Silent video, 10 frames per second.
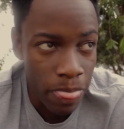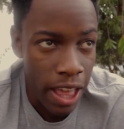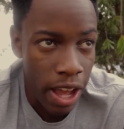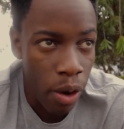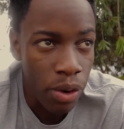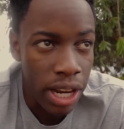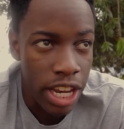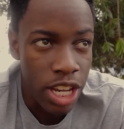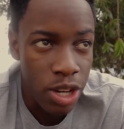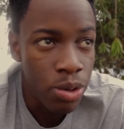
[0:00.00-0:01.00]
they
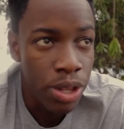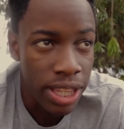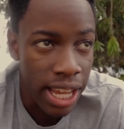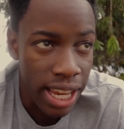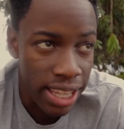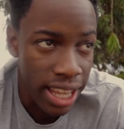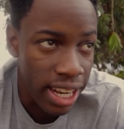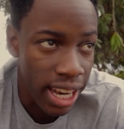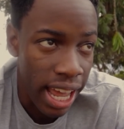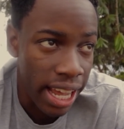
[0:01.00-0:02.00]
only do the thing
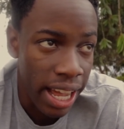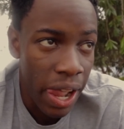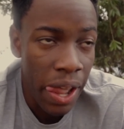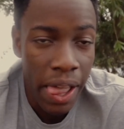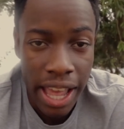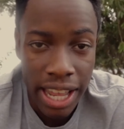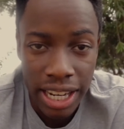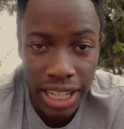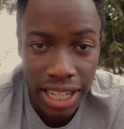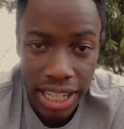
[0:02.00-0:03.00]
that is like
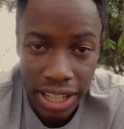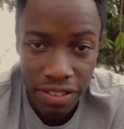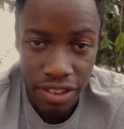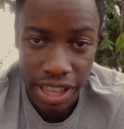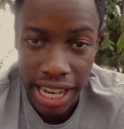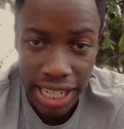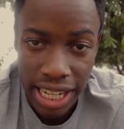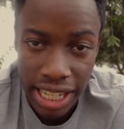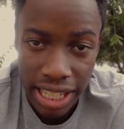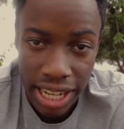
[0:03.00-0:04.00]
in season for that
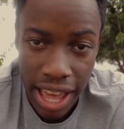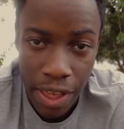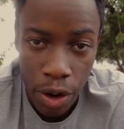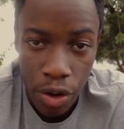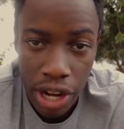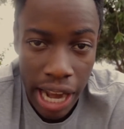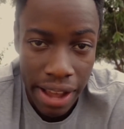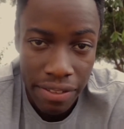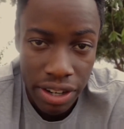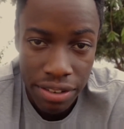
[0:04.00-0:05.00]
season, and they don't really
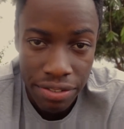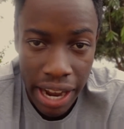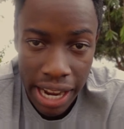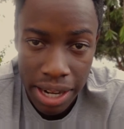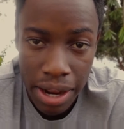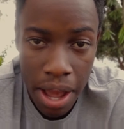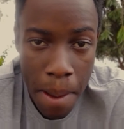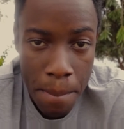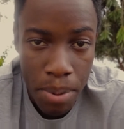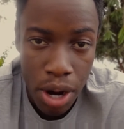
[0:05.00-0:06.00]
have a defined
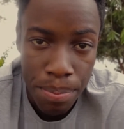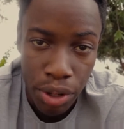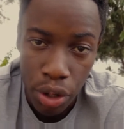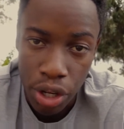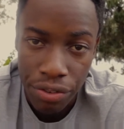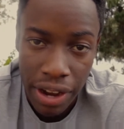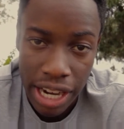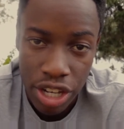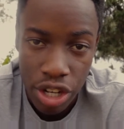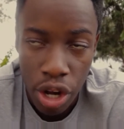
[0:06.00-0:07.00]
purpose or
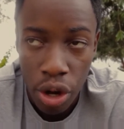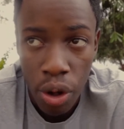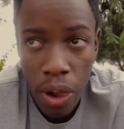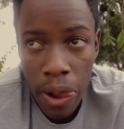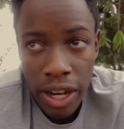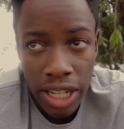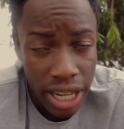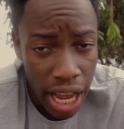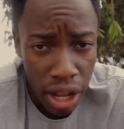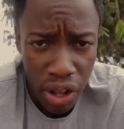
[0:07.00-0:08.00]
defined
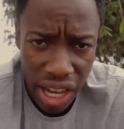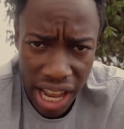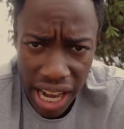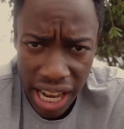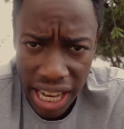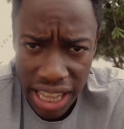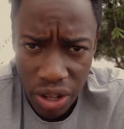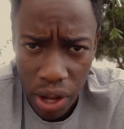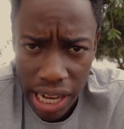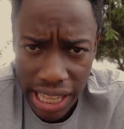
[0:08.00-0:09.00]
style or
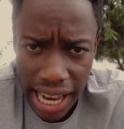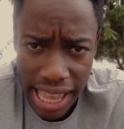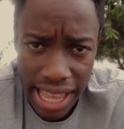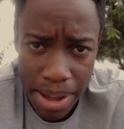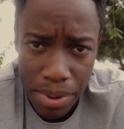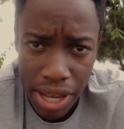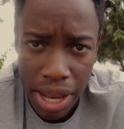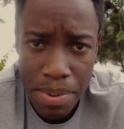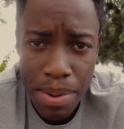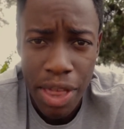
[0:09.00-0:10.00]
anything like that. But
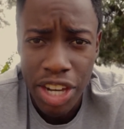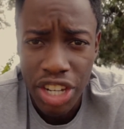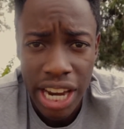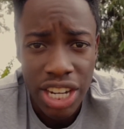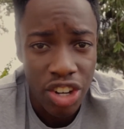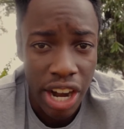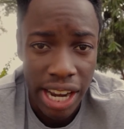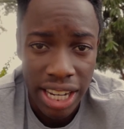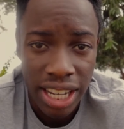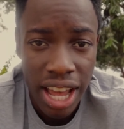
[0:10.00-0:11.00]
there are people that chase
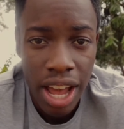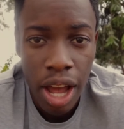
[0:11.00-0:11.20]
trends